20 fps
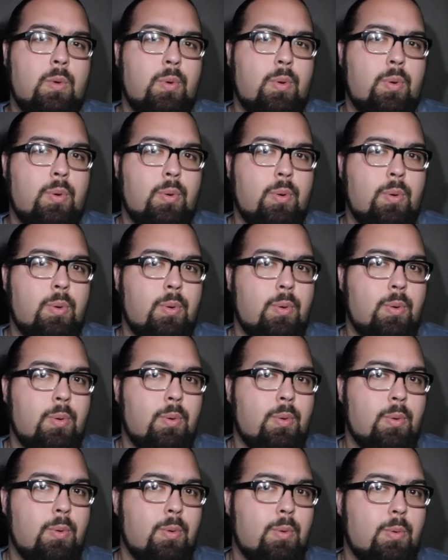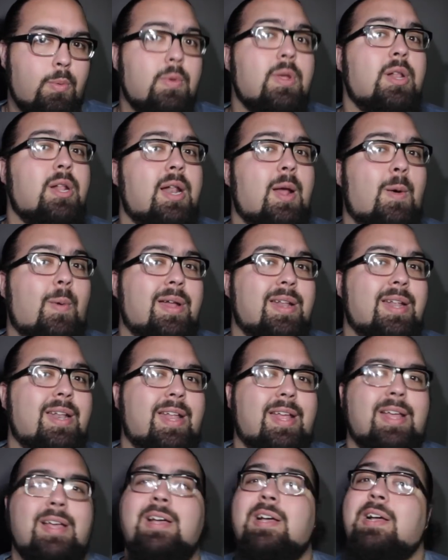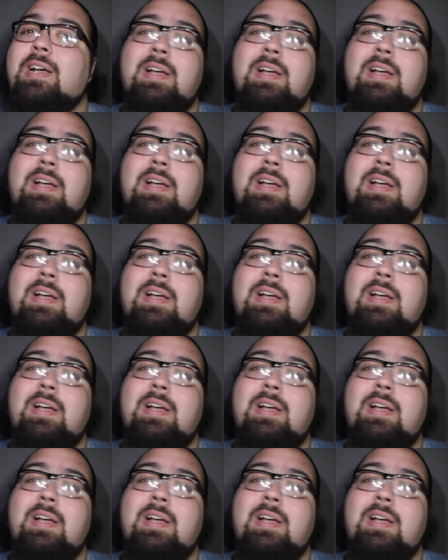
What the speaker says: You know that one, innit?